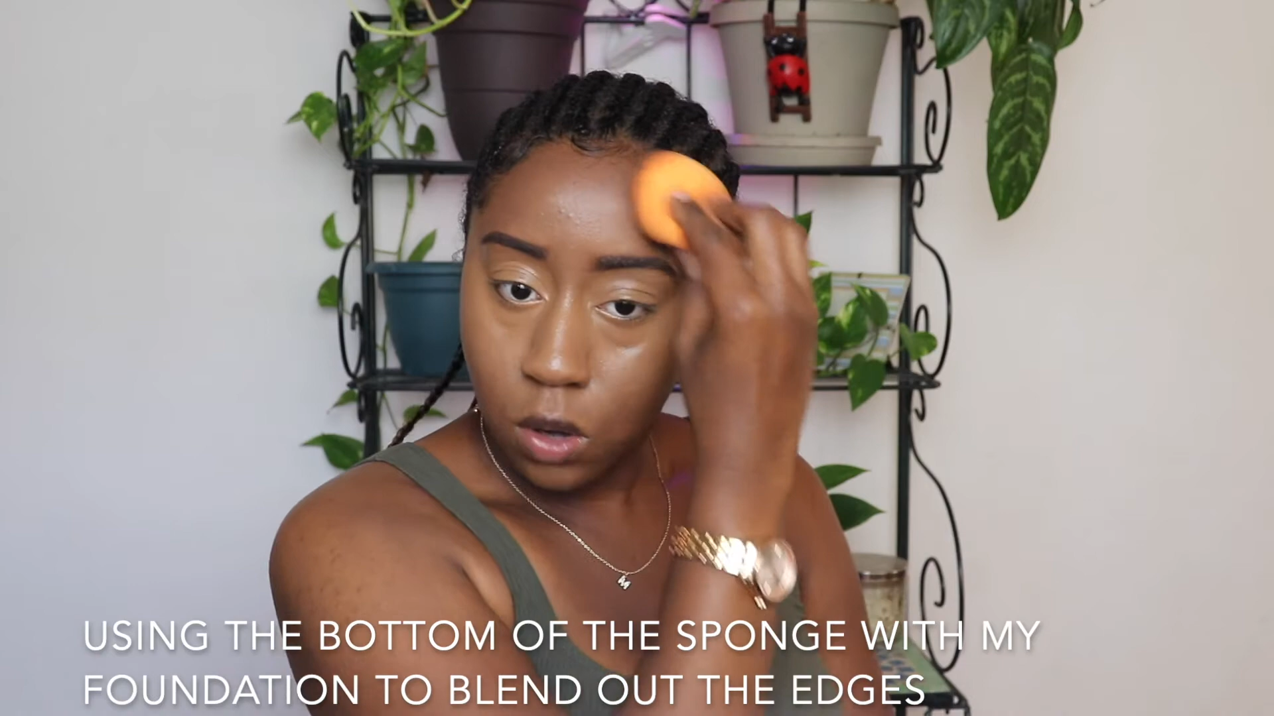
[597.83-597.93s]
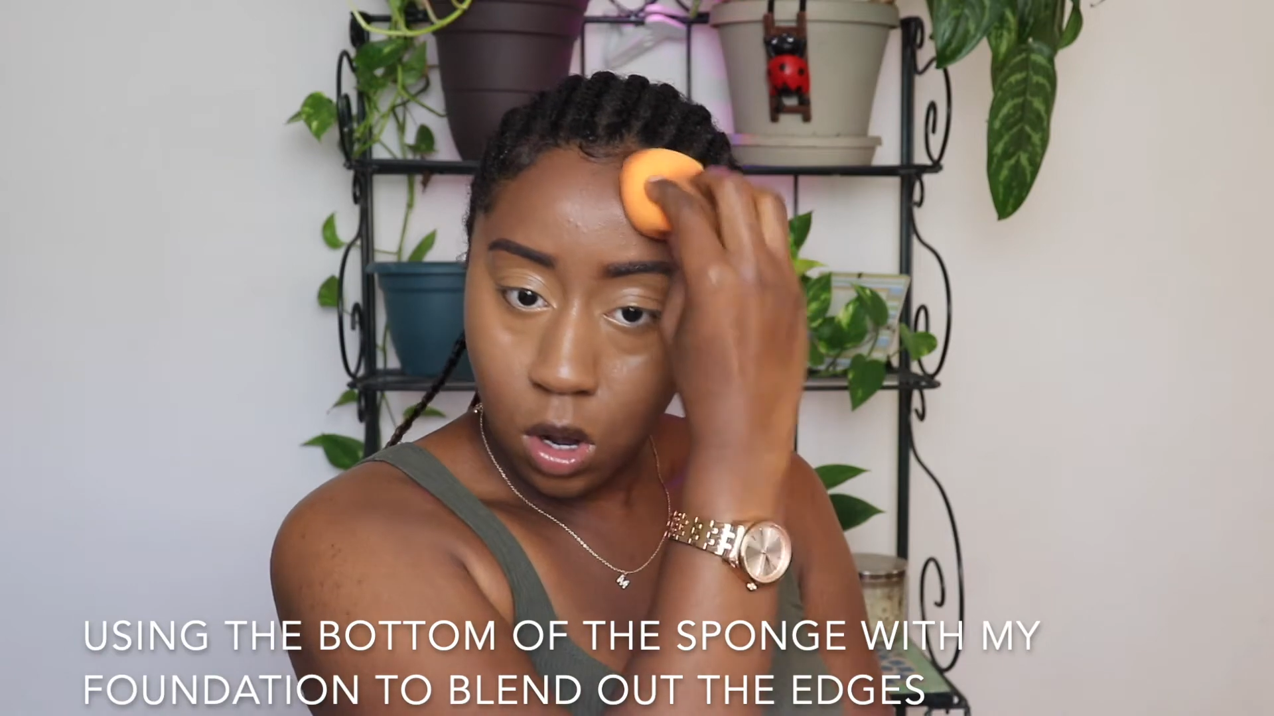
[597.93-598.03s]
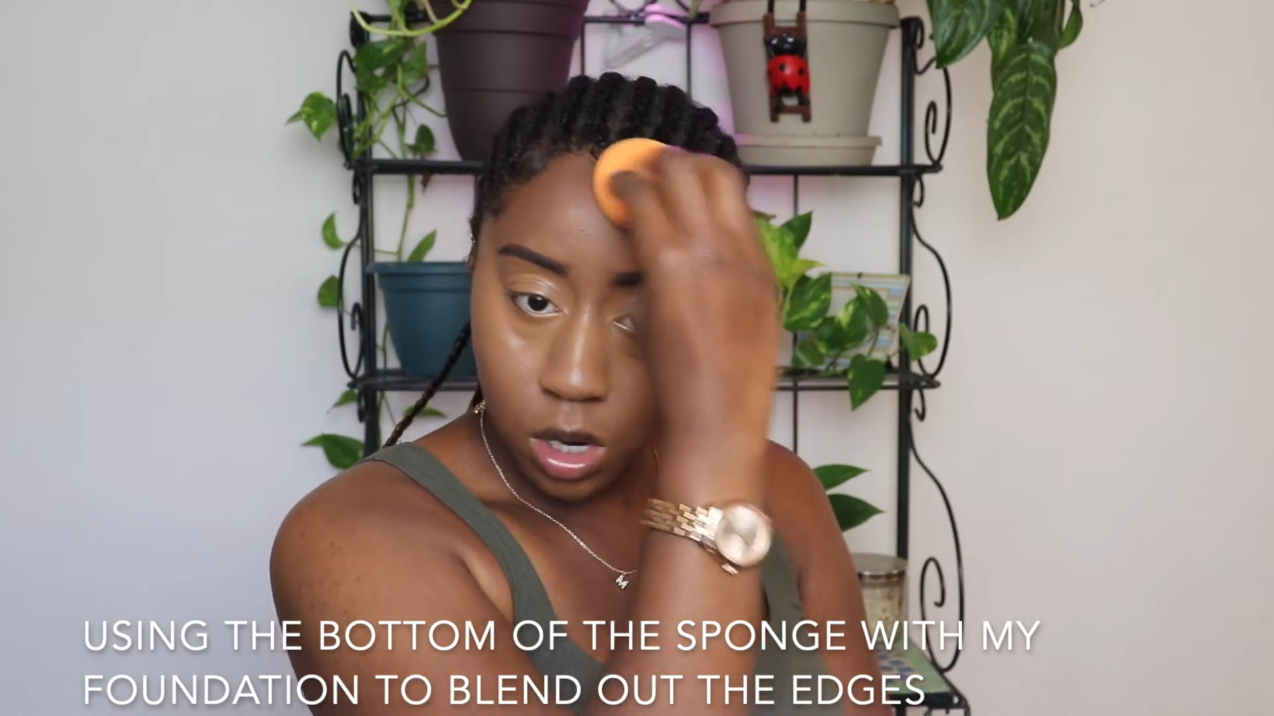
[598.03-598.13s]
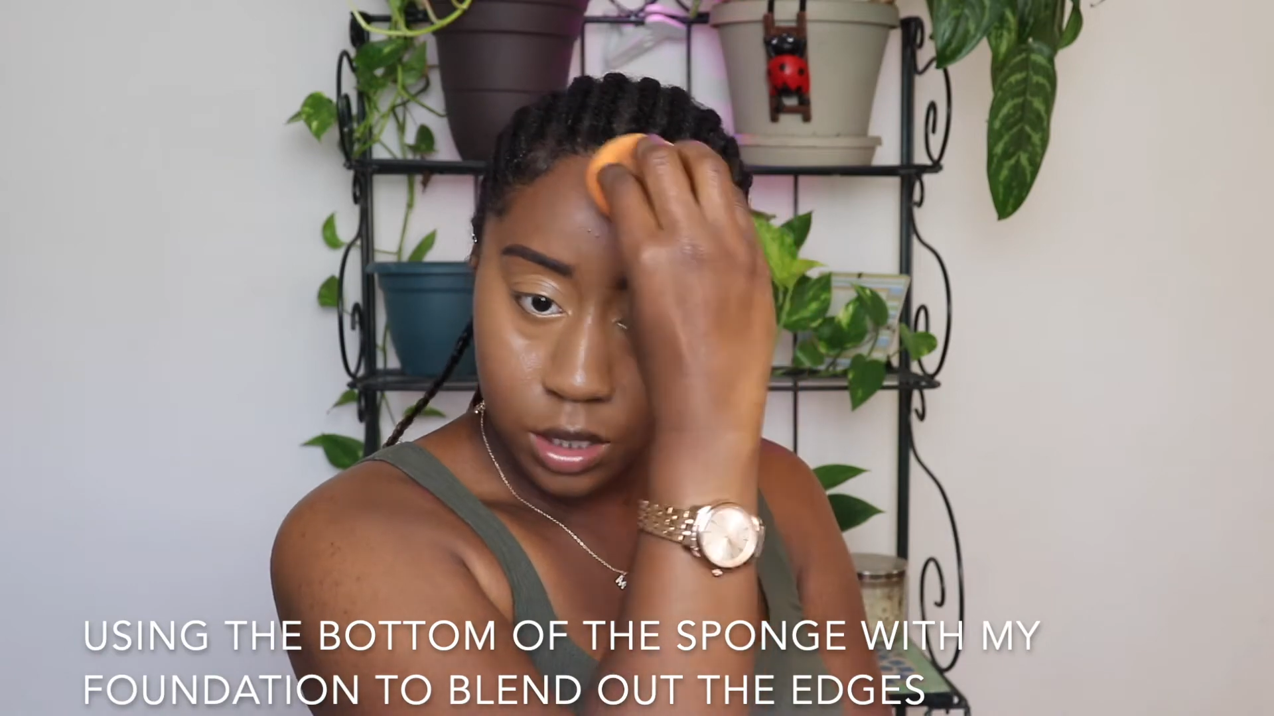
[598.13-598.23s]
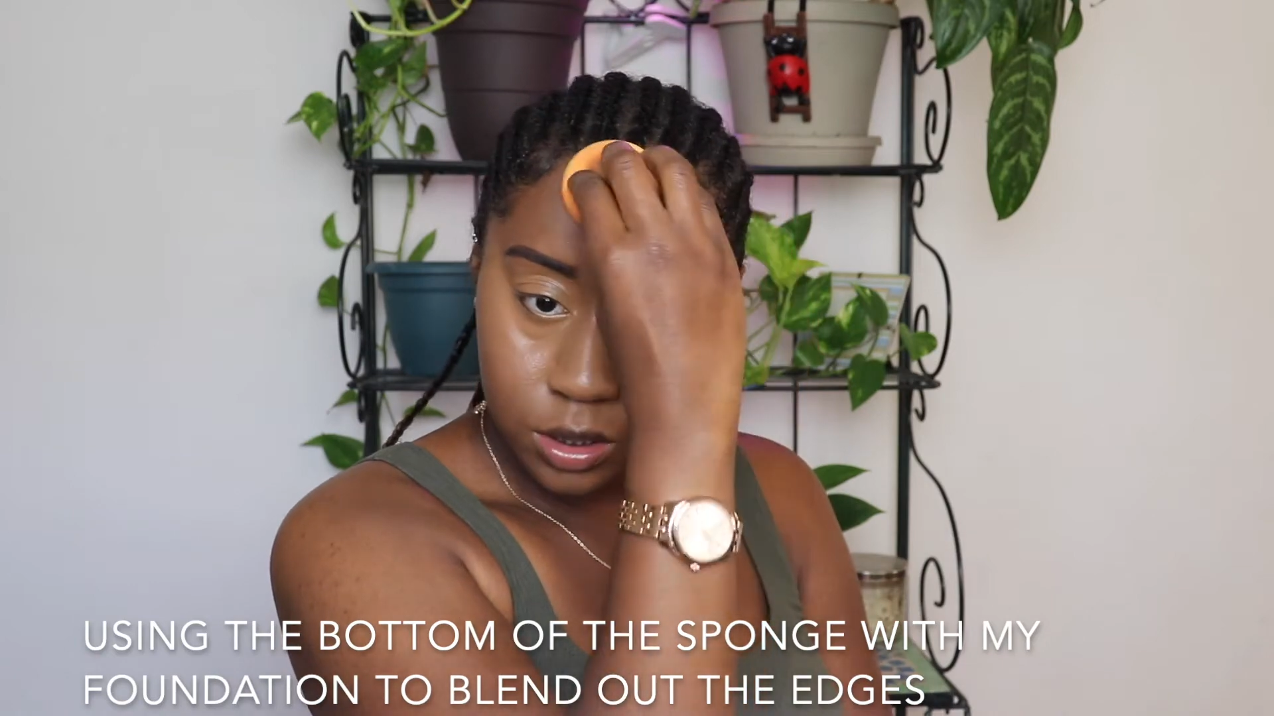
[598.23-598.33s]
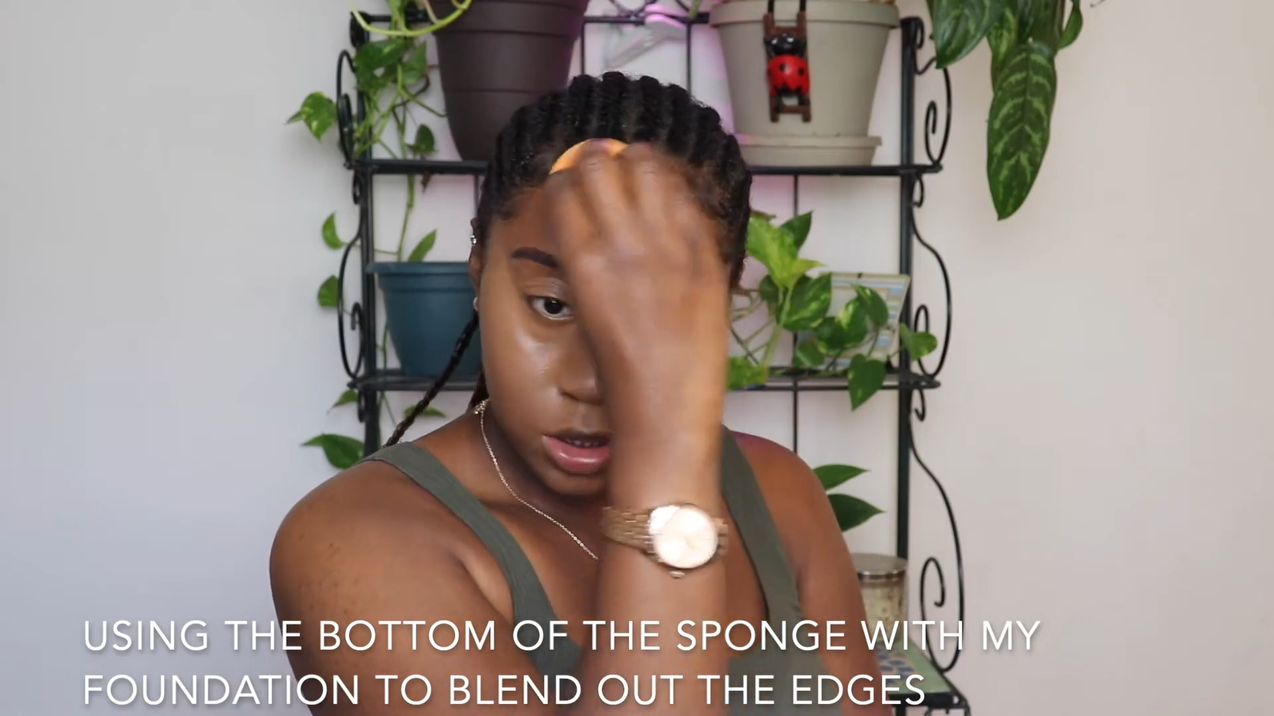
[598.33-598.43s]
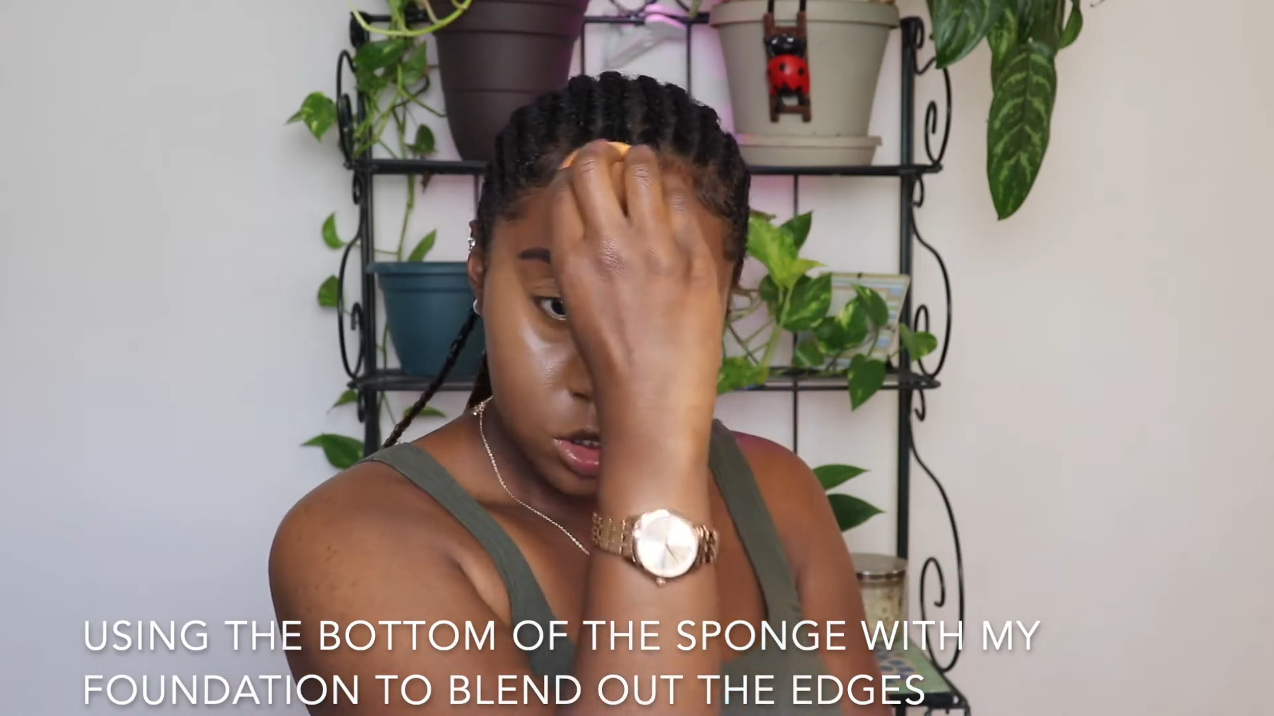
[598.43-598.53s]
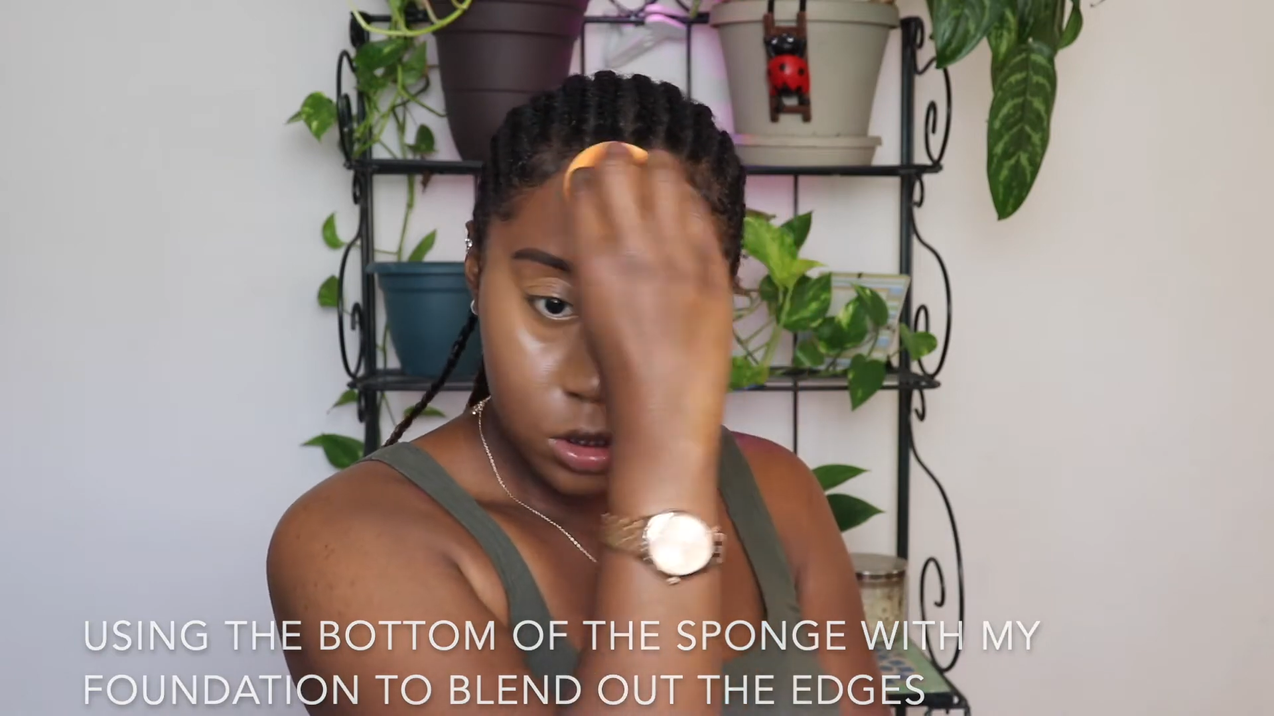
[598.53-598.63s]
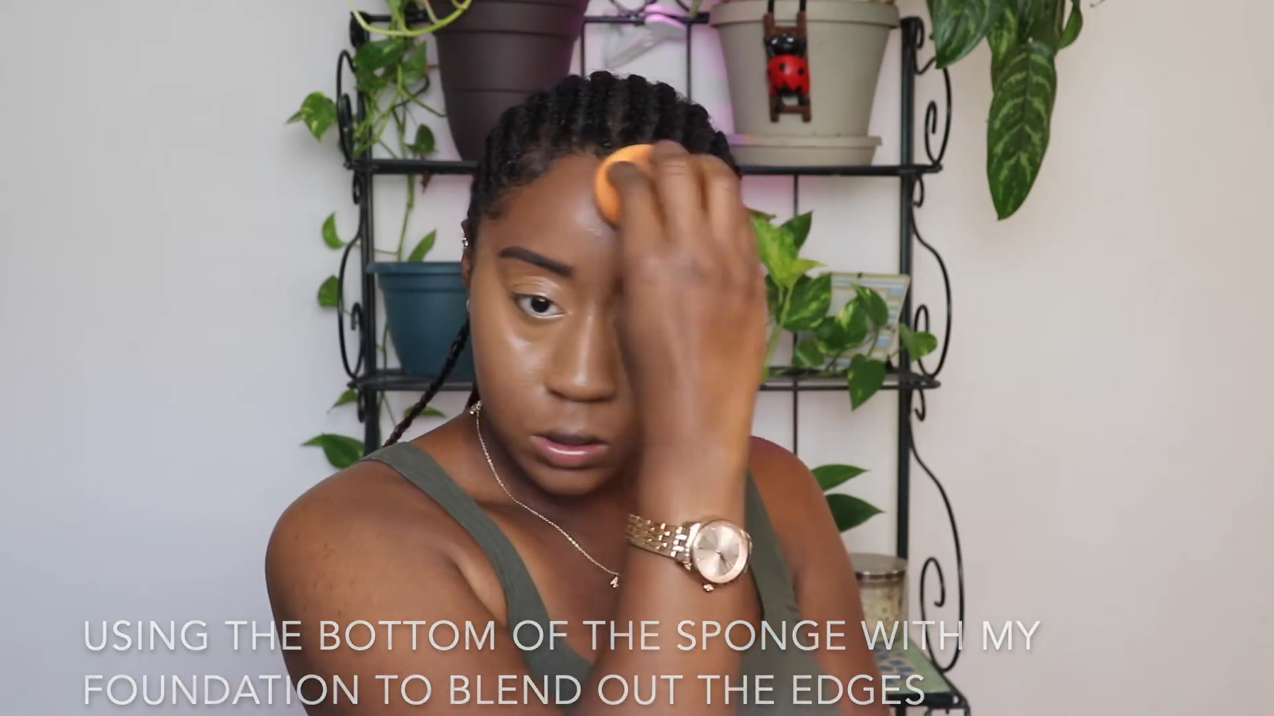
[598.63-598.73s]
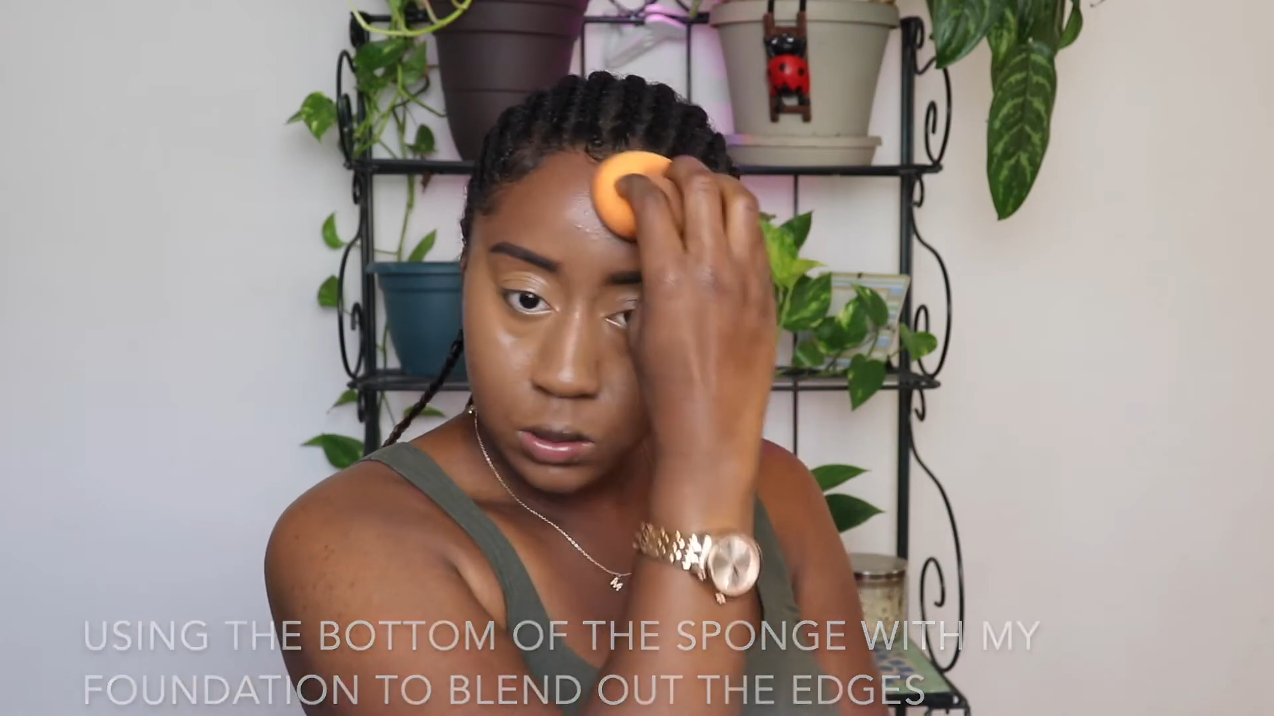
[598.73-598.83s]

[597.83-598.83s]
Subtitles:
harsh.